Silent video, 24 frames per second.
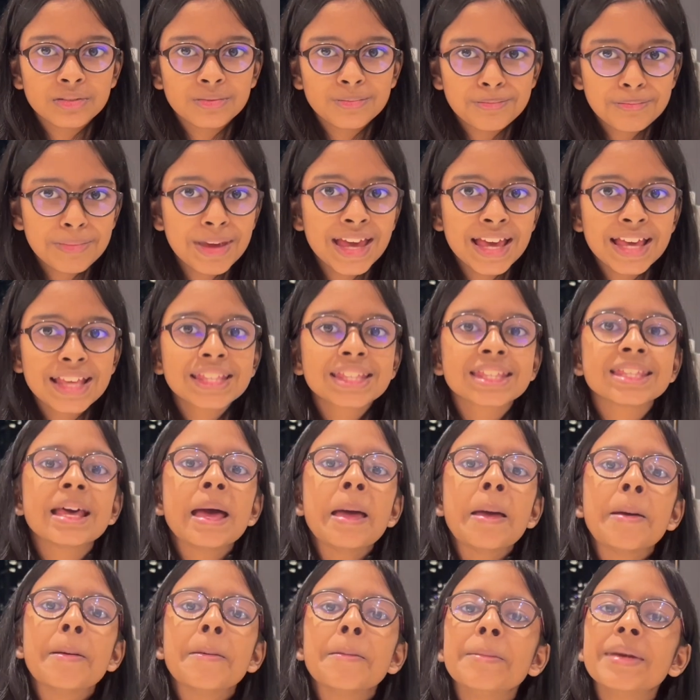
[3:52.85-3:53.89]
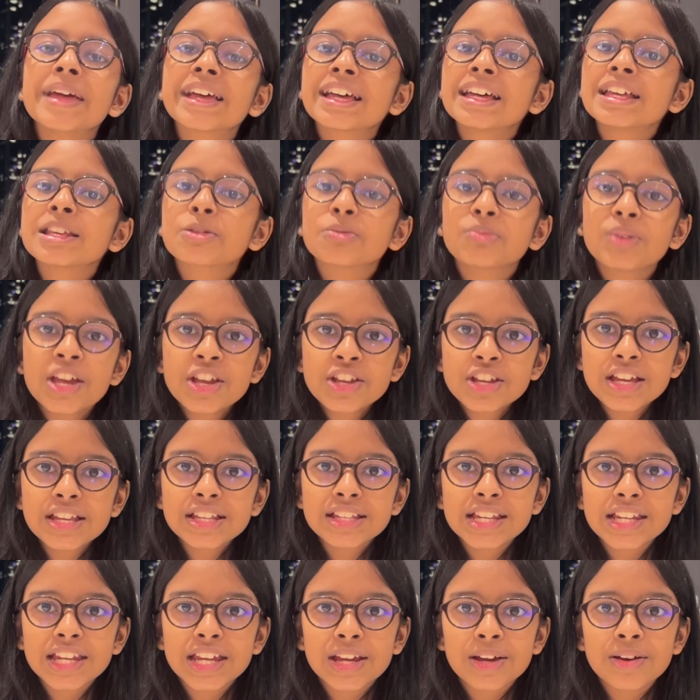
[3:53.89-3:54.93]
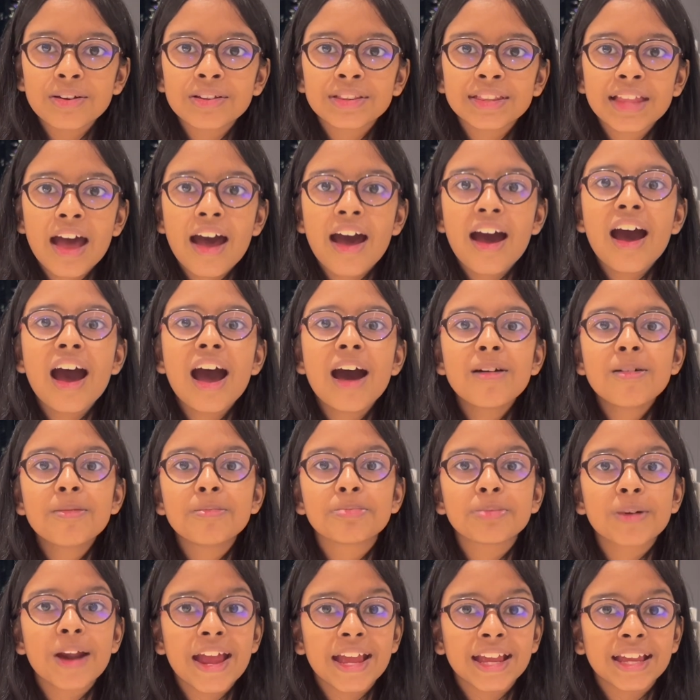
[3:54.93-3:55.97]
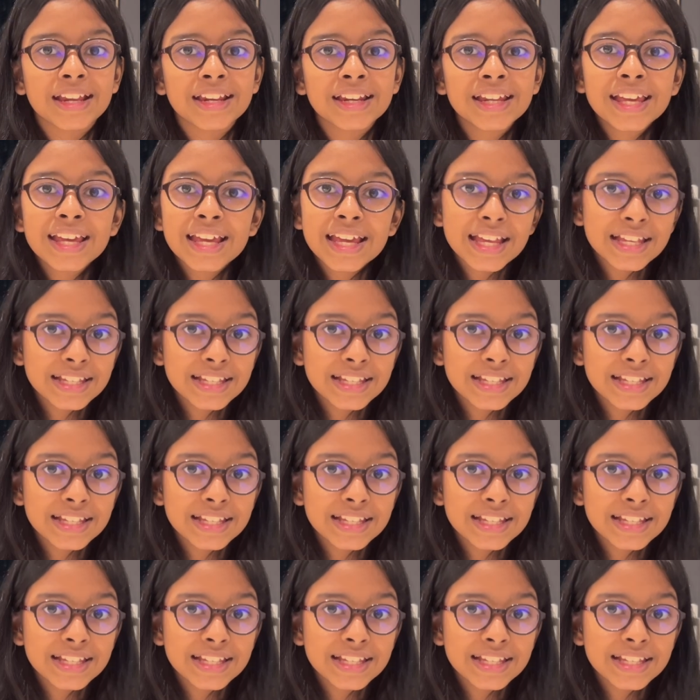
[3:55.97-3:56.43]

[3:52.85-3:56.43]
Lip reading: myth because we just knew that our brain,